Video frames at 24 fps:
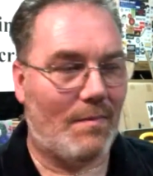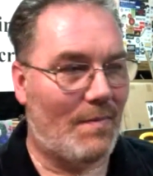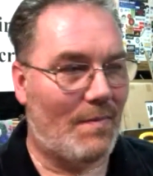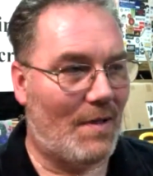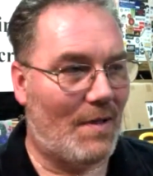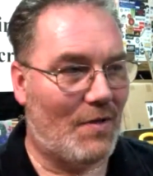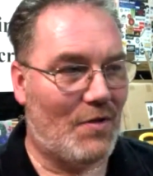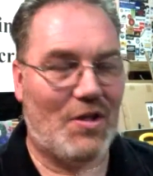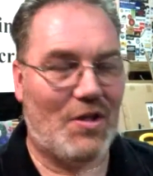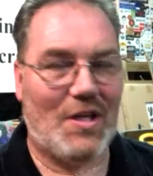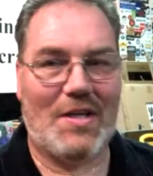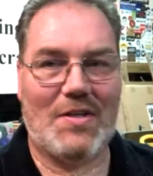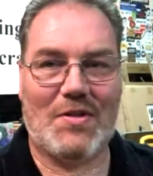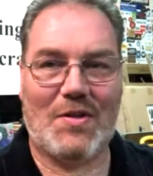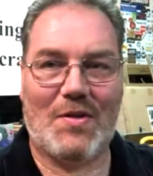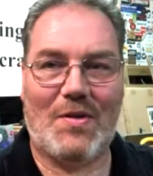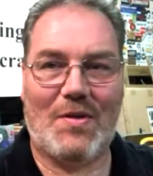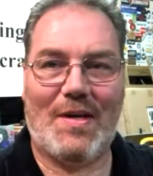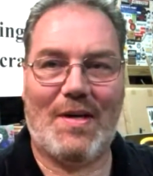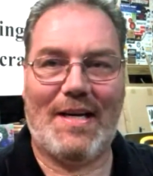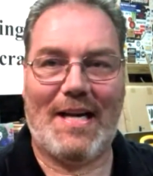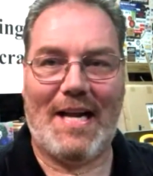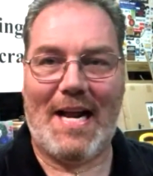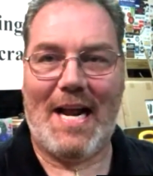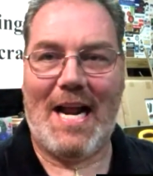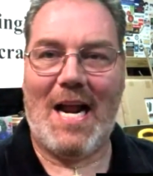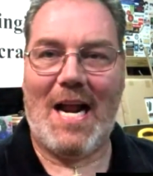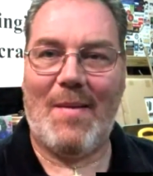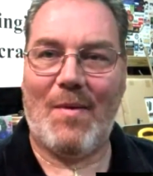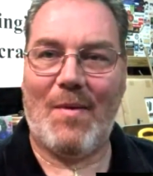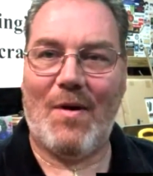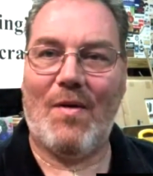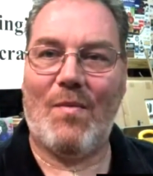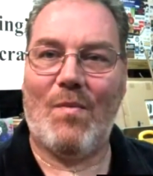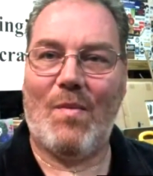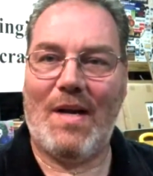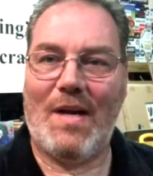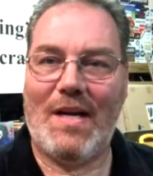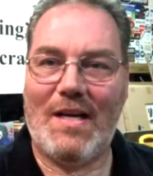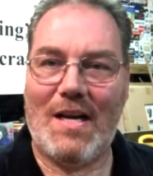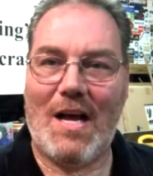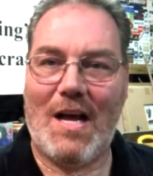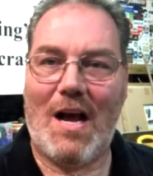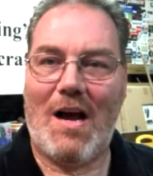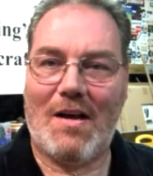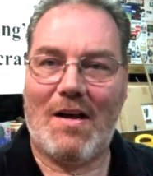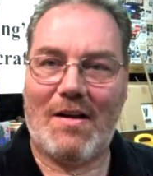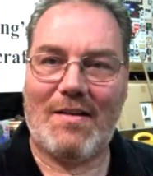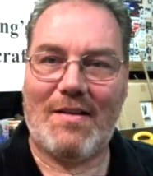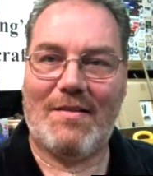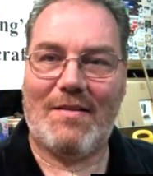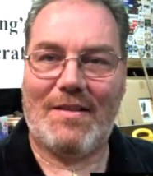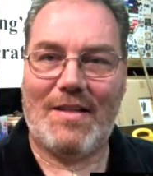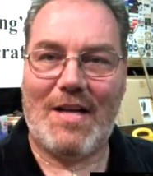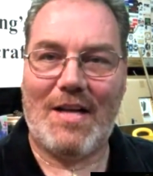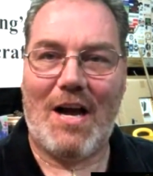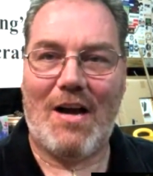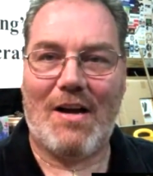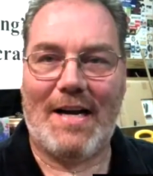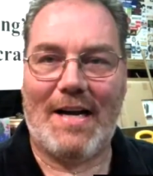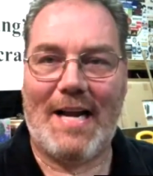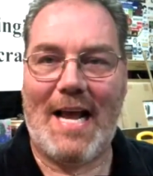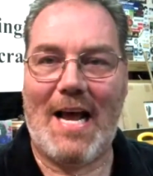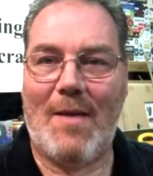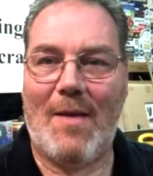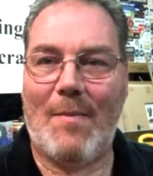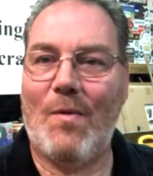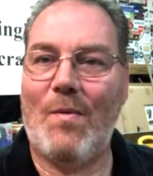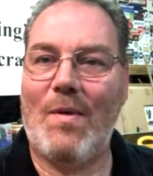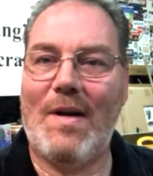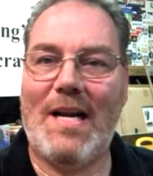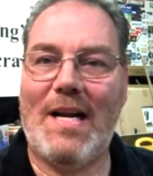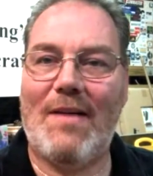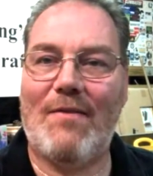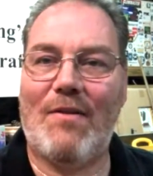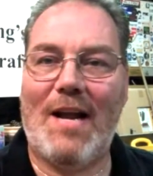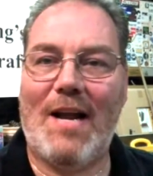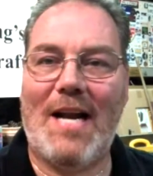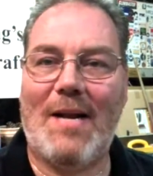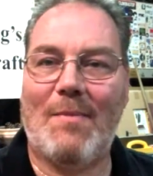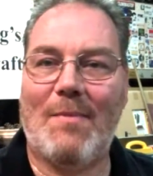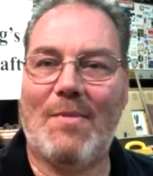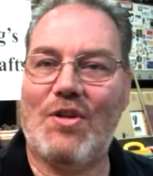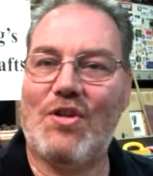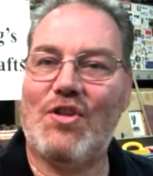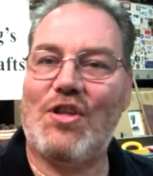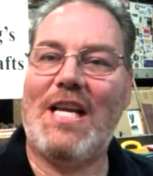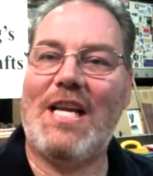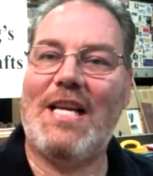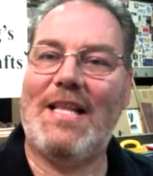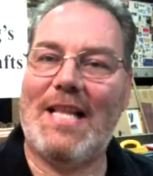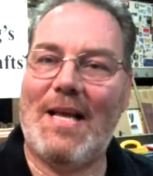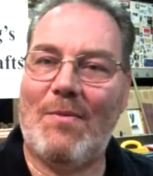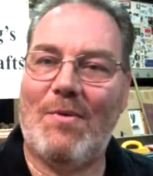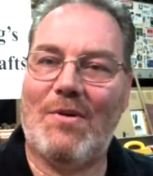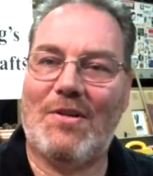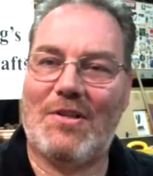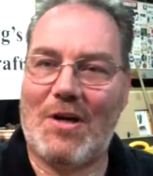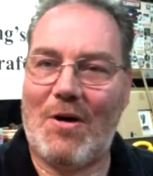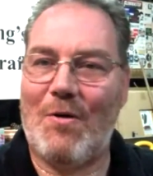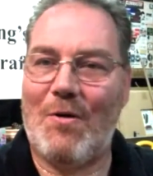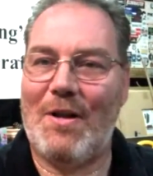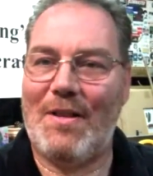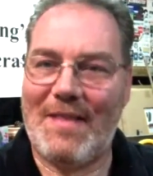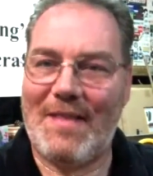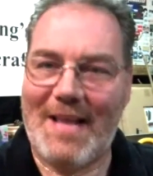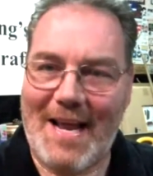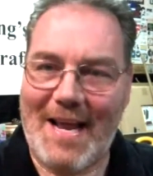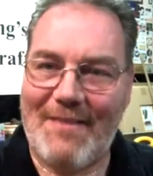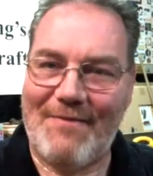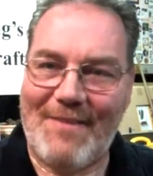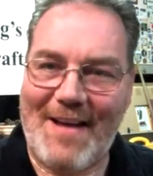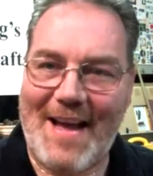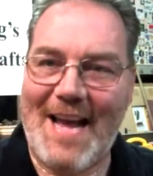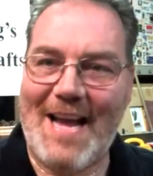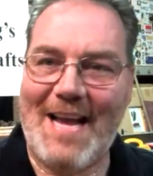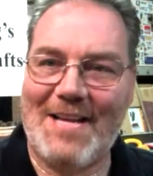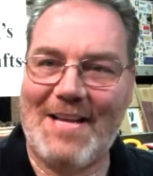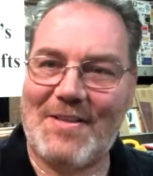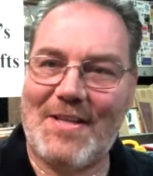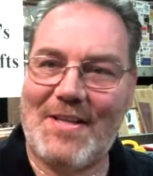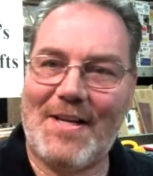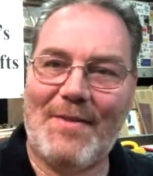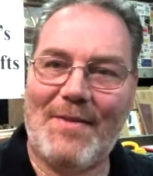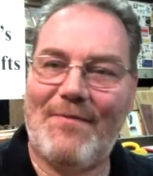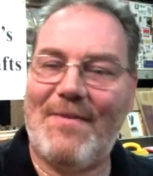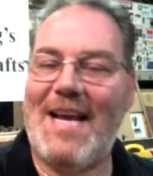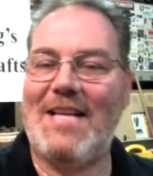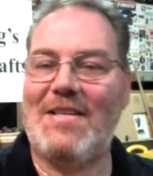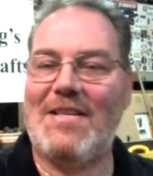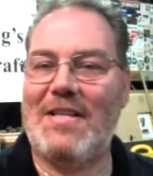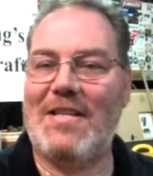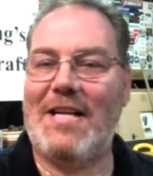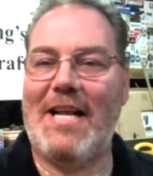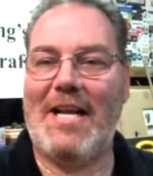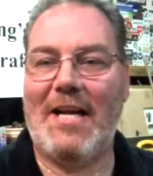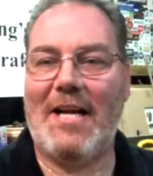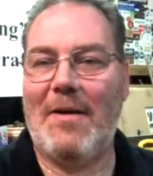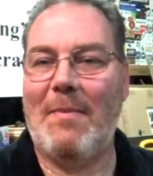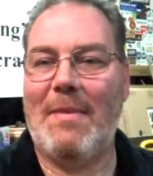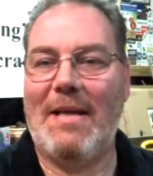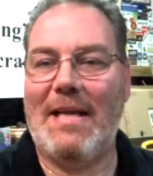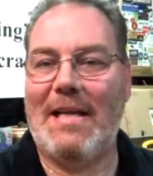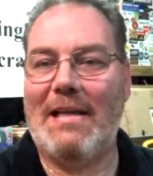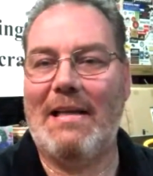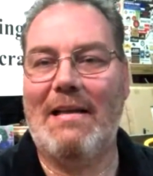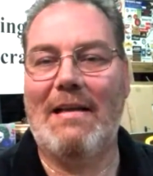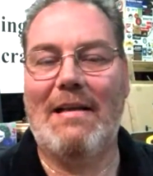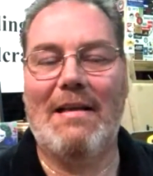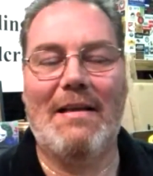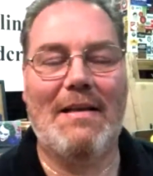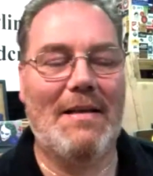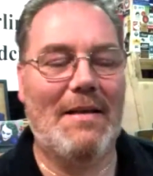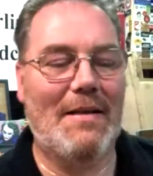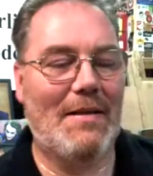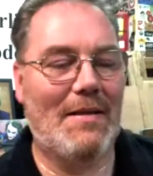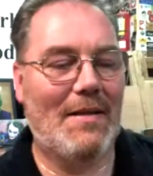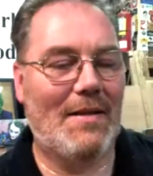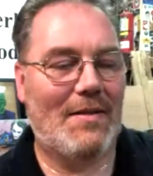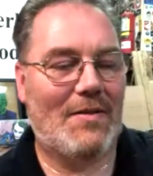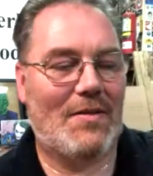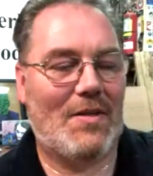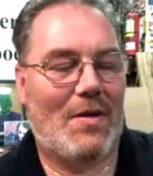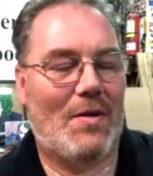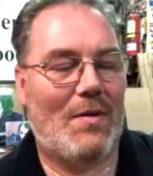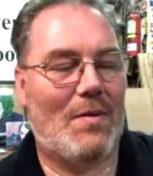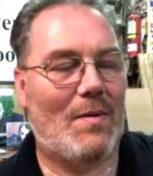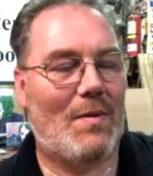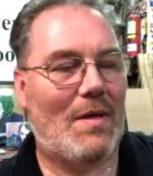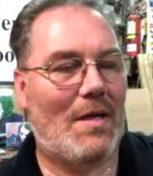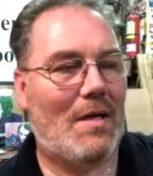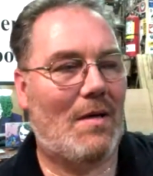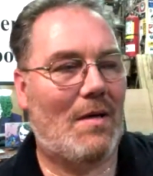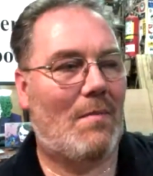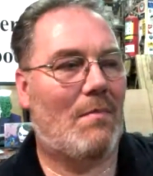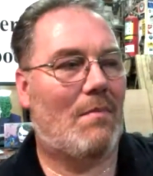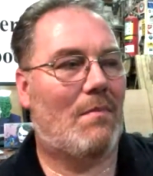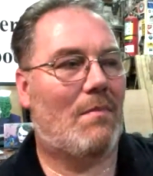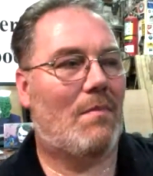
chisel and a hammer and we knock it out, but we never had a machine that would turn it that fast, and it fascinated me. So